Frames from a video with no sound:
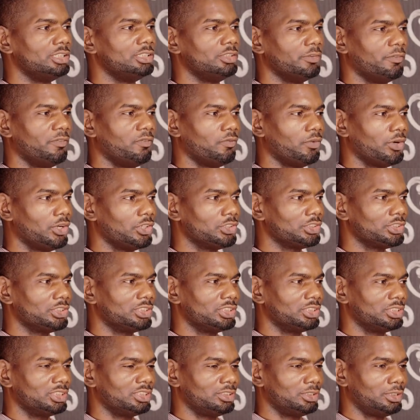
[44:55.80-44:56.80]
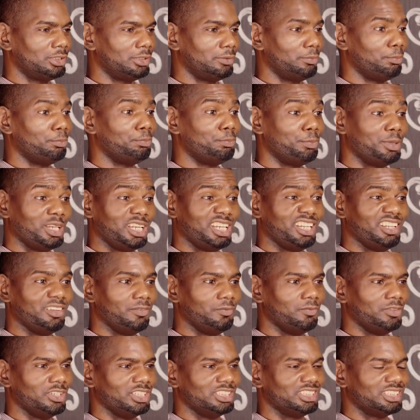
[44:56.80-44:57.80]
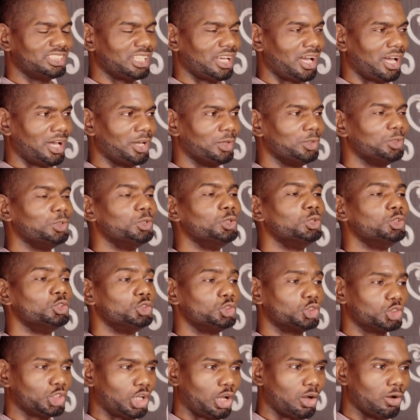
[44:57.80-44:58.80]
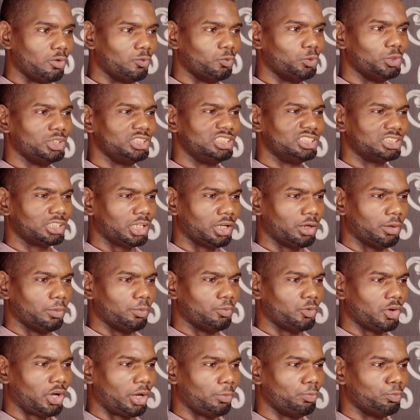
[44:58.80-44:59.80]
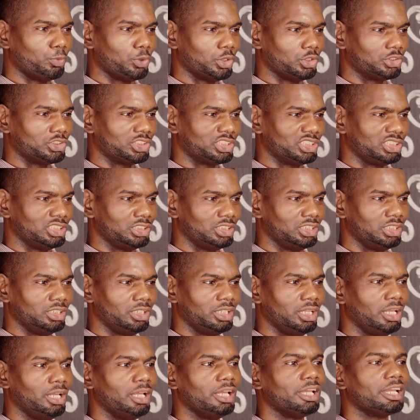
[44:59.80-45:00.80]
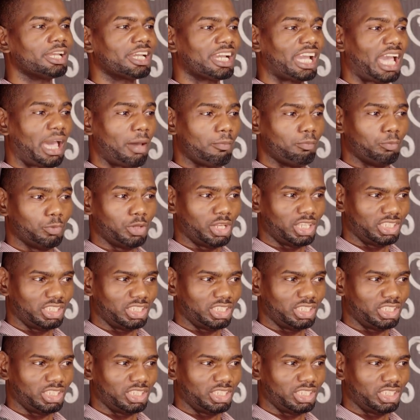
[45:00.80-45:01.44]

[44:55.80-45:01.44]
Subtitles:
the first belief is that someone with cerebral palsy can be